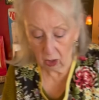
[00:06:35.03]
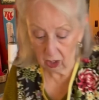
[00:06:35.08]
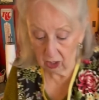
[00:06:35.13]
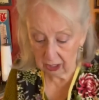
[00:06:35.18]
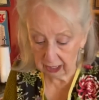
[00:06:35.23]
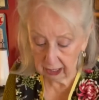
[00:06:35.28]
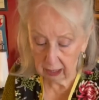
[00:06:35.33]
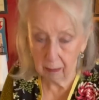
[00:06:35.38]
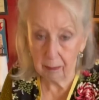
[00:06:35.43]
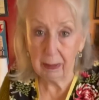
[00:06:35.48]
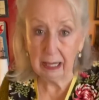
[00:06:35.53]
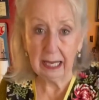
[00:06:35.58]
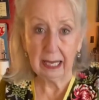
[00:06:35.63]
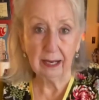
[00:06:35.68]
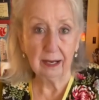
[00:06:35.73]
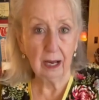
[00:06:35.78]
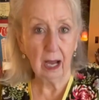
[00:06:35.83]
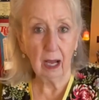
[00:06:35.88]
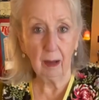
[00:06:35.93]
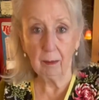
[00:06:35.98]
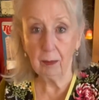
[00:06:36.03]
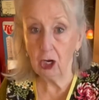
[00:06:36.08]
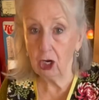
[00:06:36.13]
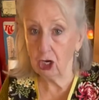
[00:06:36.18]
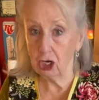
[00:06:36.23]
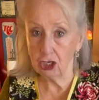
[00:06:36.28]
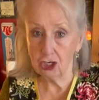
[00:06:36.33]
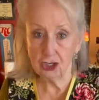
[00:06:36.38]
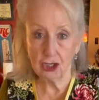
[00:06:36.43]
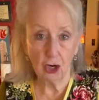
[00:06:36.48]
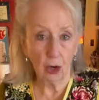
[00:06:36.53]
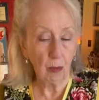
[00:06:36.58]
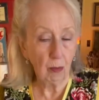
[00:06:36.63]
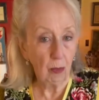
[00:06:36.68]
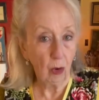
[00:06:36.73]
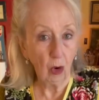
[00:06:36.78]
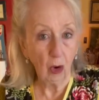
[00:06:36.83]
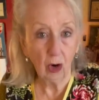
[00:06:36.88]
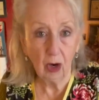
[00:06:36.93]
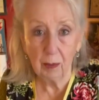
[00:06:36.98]
a little bit, not much. Don't
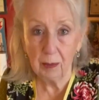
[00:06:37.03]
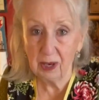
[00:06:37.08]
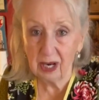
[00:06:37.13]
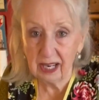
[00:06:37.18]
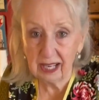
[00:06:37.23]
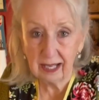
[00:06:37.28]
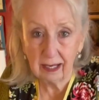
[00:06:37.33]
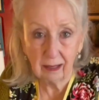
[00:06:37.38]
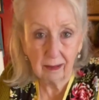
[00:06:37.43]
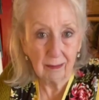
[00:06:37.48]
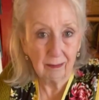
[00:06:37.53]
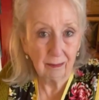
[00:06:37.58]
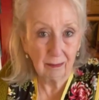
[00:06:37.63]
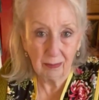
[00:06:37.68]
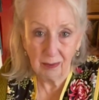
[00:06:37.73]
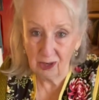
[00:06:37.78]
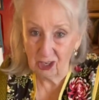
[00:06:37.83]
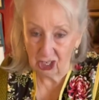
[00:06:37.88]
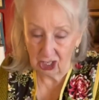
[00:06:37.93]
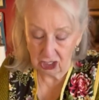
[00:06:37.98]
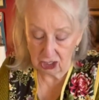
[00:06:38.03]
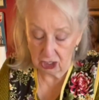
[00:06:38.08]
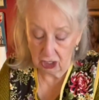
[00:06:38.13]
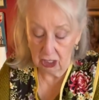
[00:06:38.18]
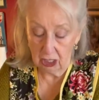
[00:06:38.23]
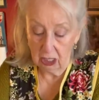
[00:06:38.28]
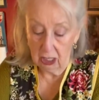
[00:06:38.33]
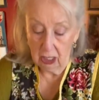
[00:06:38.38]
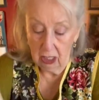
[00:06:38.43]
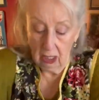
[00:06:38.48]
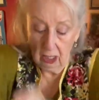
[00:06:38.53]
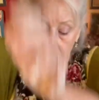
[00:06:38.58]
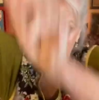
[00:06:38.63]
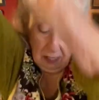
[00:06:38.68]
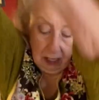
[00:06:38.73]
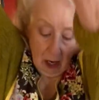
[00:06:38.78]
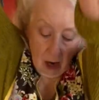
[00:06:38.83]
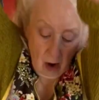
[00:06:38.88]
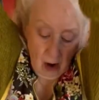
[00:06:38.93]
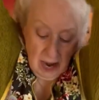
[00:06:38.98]
boil them much.
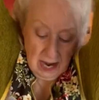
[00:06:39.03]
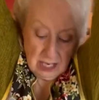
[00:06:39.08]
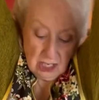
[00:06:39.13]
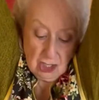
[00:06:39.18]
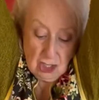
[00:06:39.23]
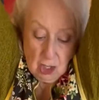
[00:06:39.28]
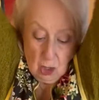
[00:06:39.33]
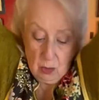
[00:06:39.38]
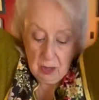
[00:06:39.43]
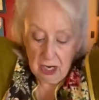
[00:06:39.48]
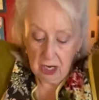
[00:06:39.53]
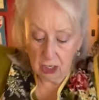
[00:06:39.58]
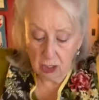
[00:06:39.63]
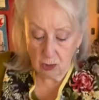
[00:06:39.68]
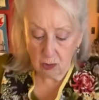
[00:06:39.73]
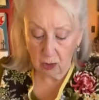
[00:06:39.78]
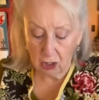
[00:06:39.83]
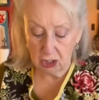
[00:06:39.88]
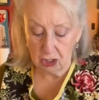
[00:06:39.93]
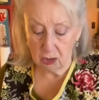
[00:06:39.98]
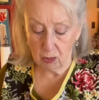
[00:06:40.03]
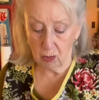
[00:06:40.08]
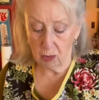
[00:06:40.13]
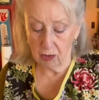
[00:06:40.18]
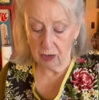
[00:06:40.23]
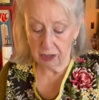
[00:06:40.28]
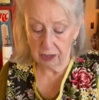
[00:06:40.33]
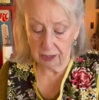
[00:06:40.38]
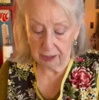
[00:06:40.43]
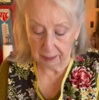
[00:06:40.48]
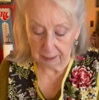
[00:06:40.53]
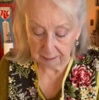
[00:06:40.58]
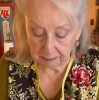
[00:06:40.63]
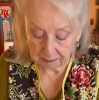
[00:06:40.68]
All right, so here's what you want to do.